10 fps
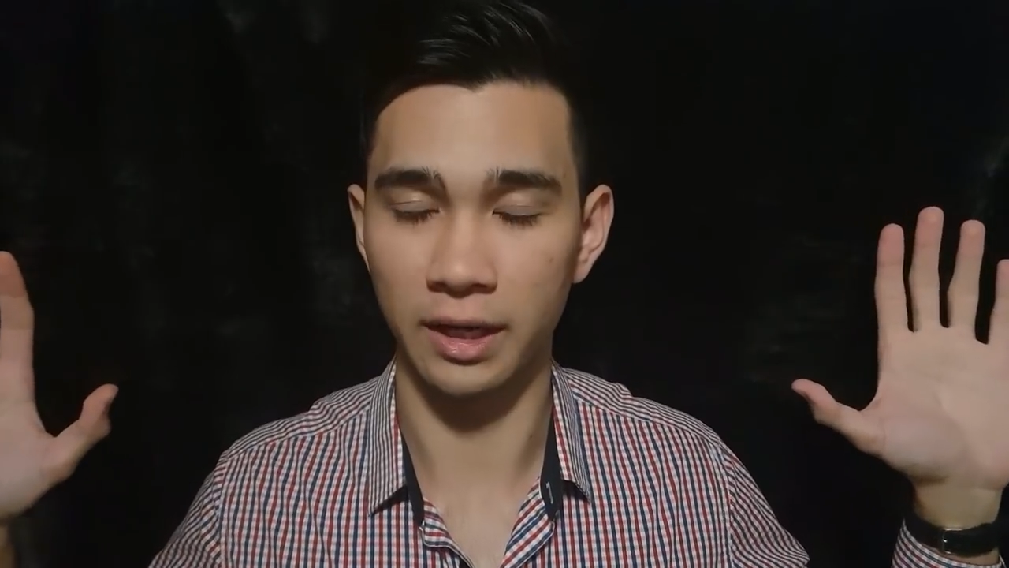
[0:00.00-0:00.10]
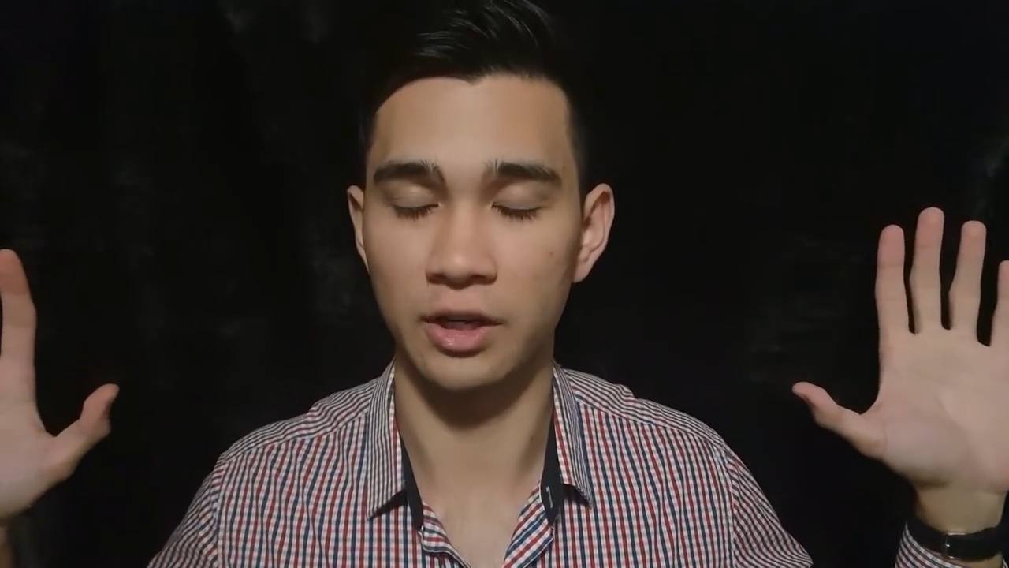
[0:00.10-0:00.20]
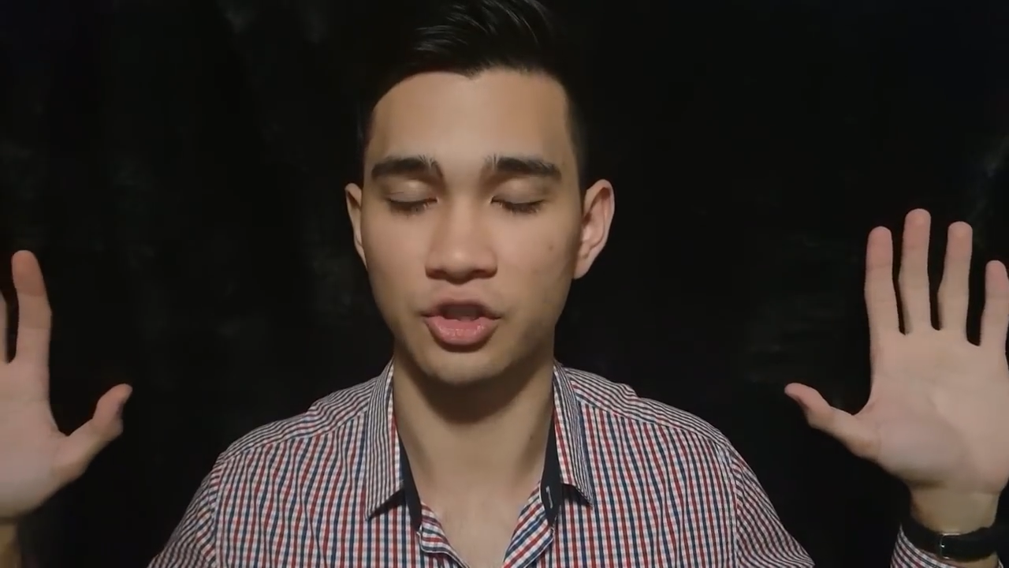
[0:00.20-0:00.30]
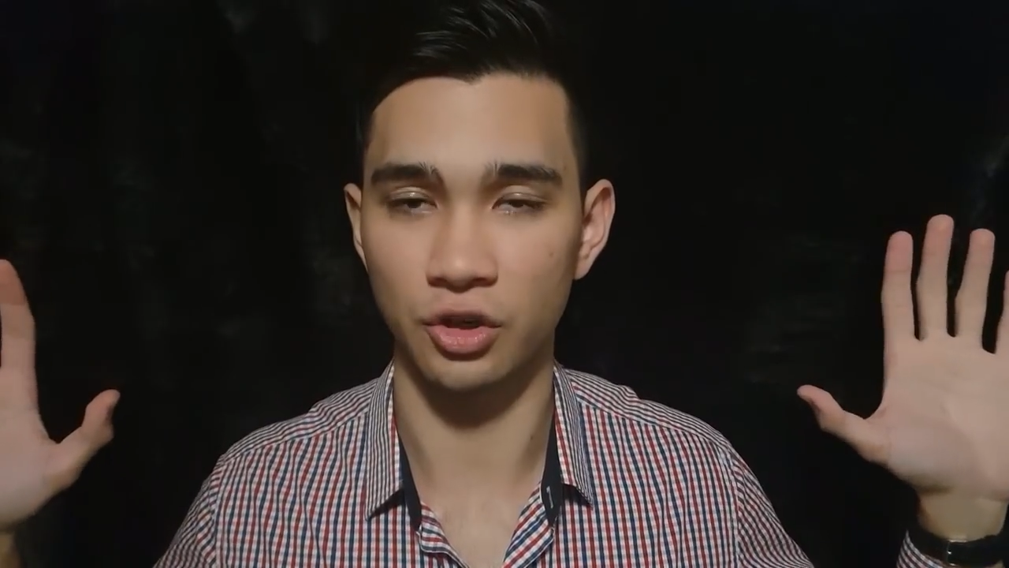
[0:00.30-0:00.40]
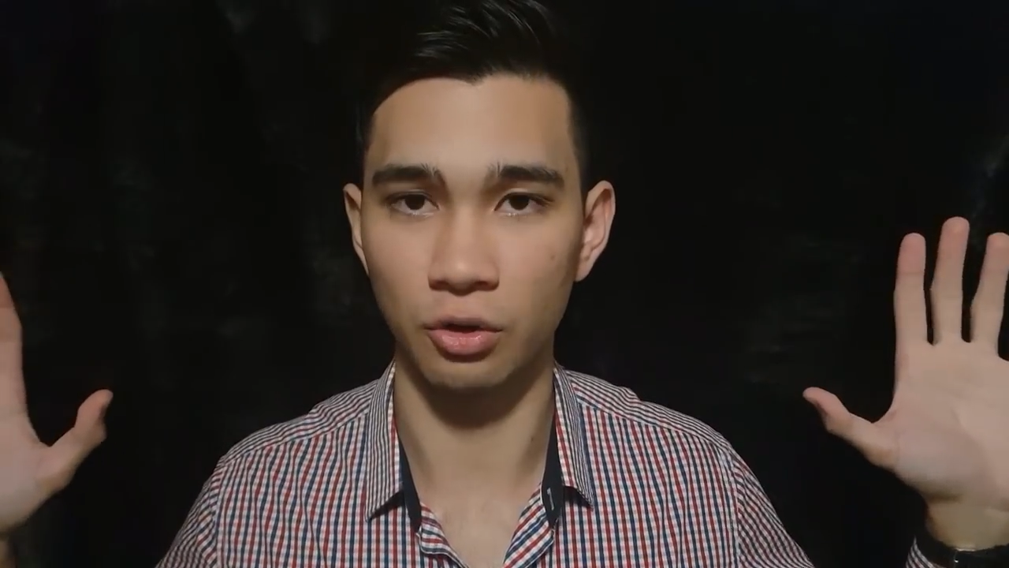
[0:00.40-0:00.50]
and
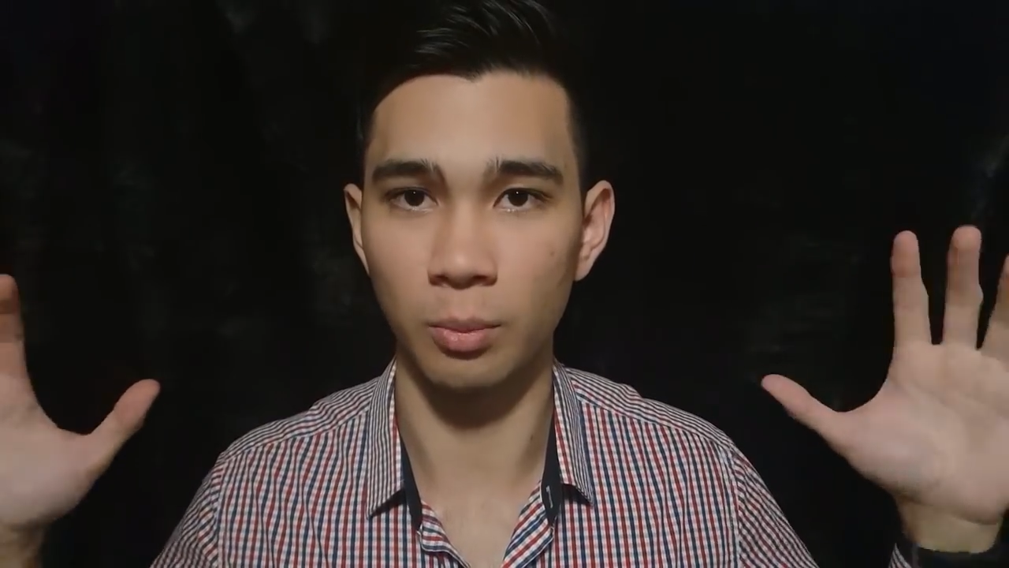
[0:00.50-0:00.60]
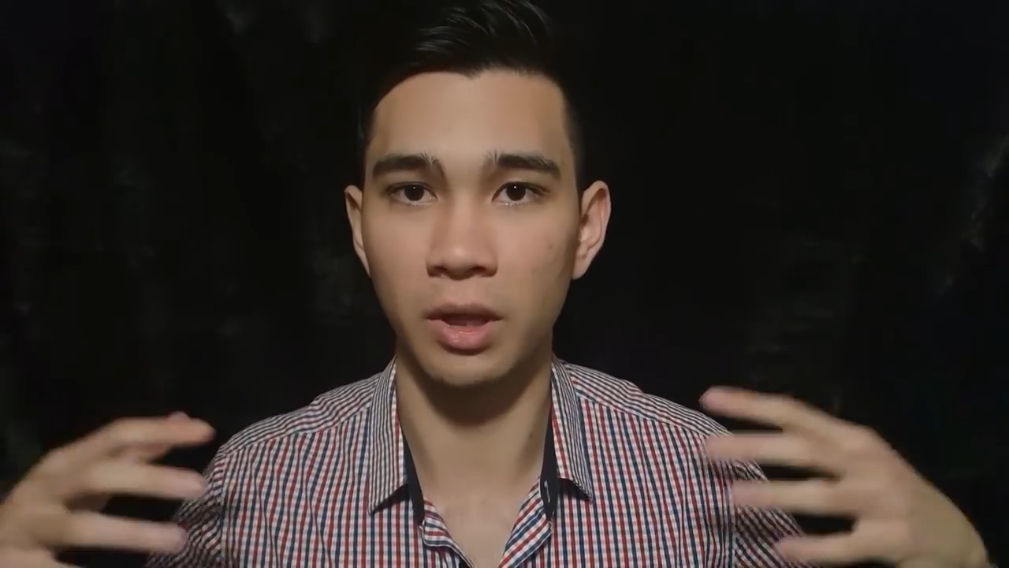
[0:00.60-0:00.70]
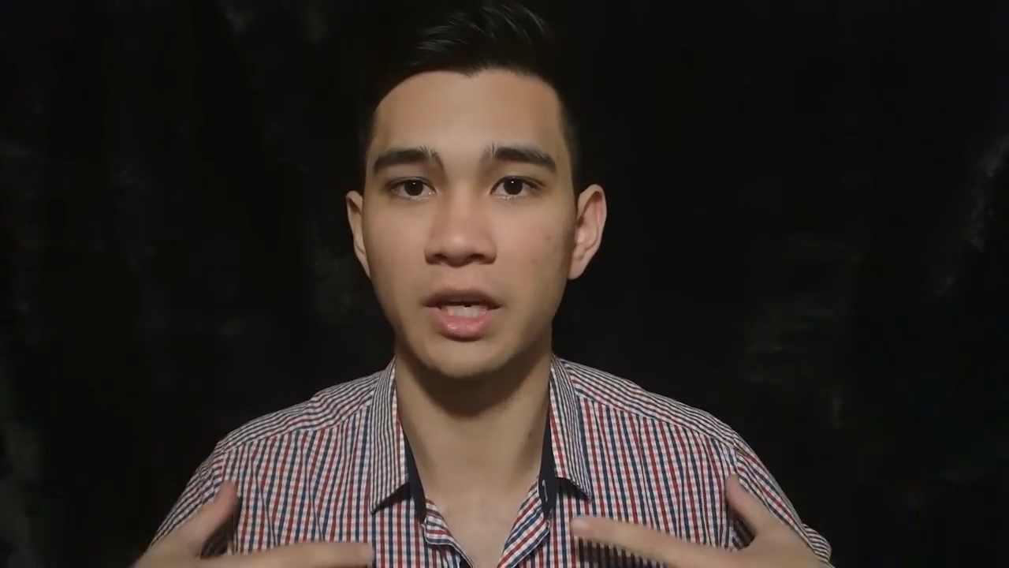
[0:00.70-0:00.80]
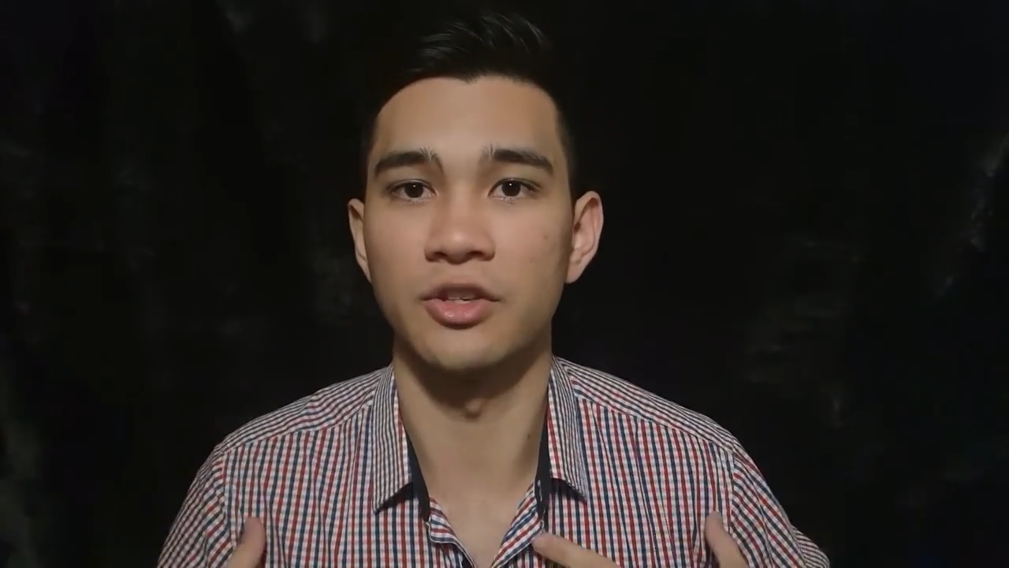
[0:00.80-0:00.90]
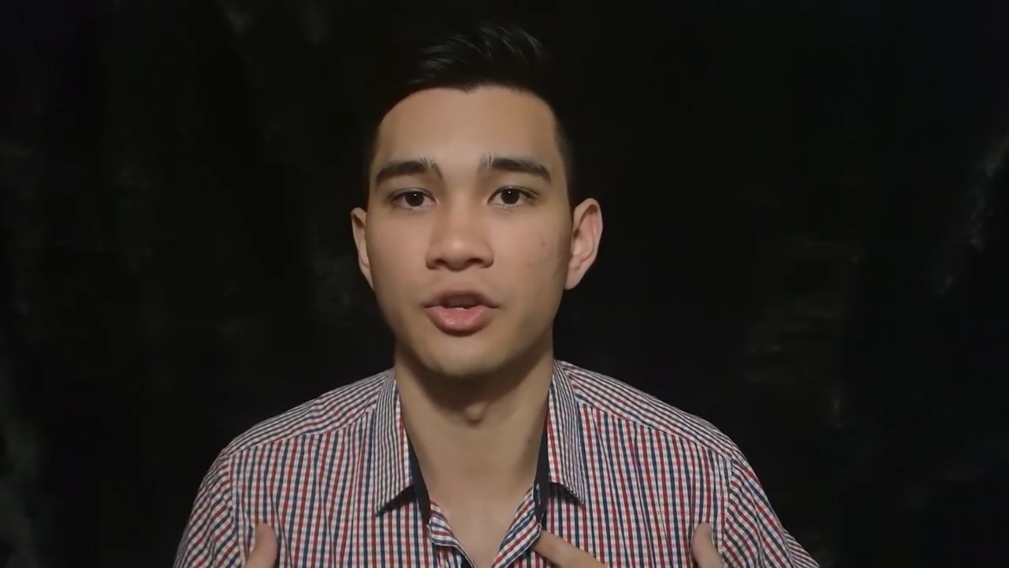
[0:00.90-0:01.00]
our shoulder
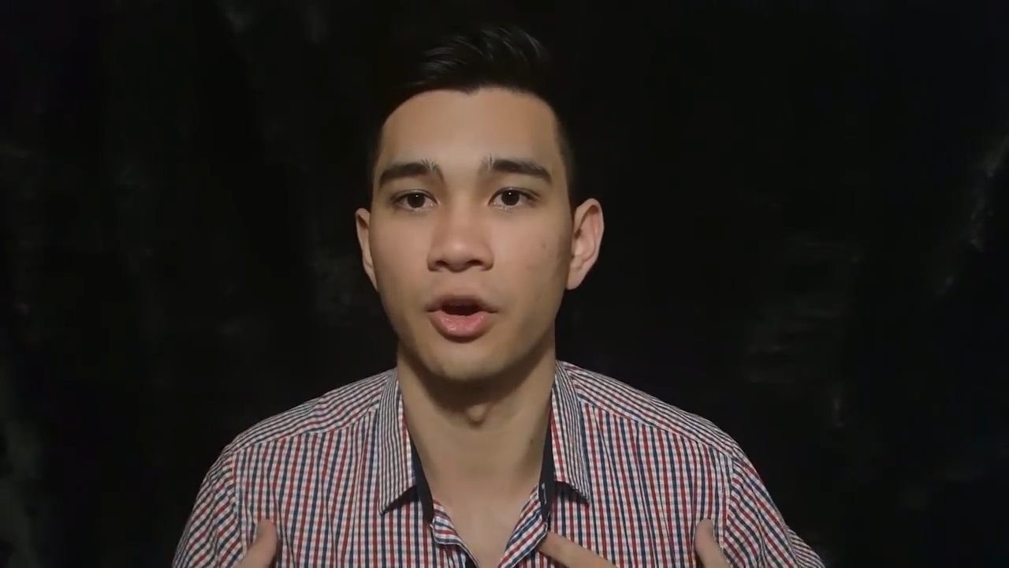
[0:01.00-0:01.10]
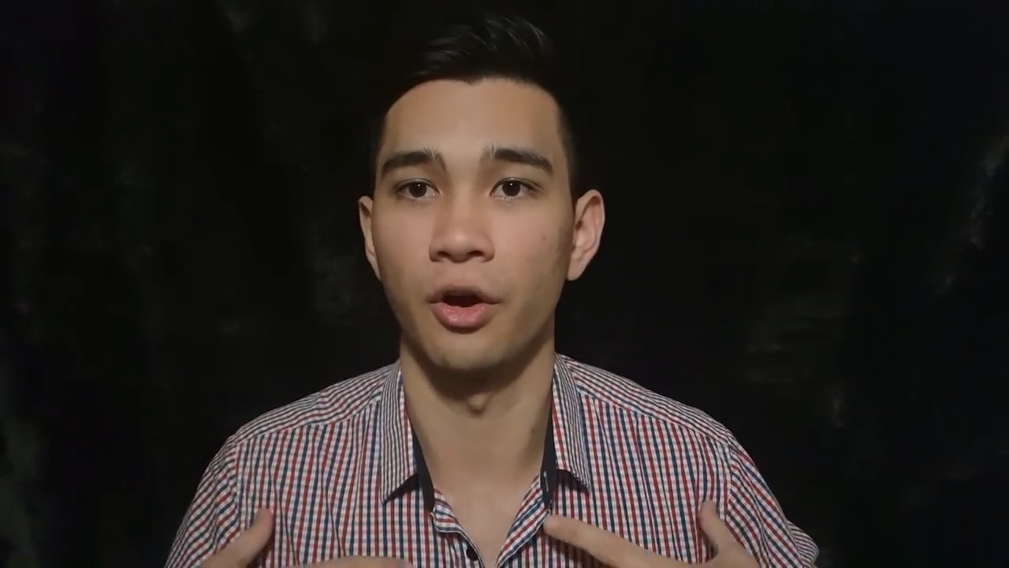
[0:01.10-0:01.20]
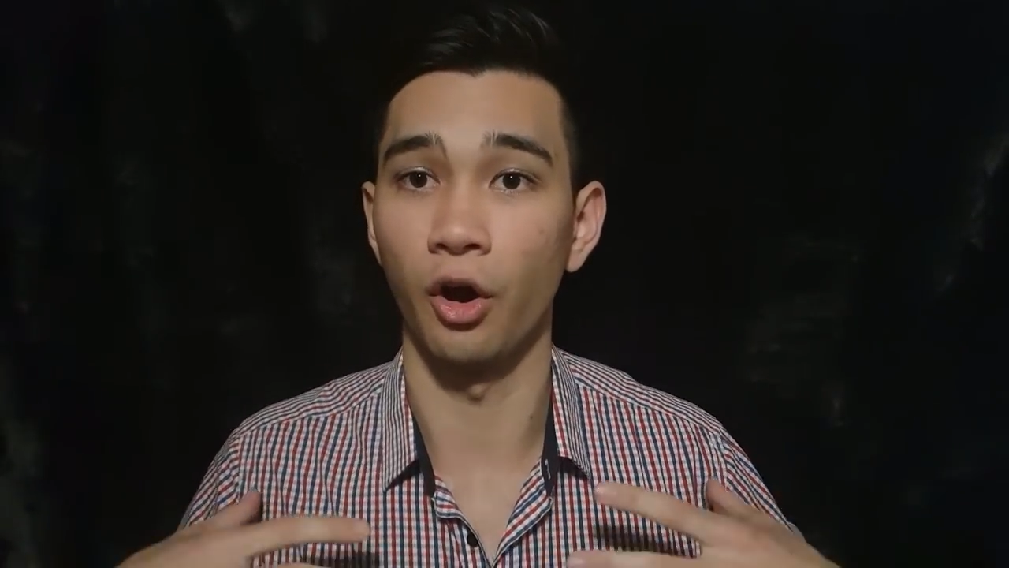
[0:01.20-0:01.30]
blades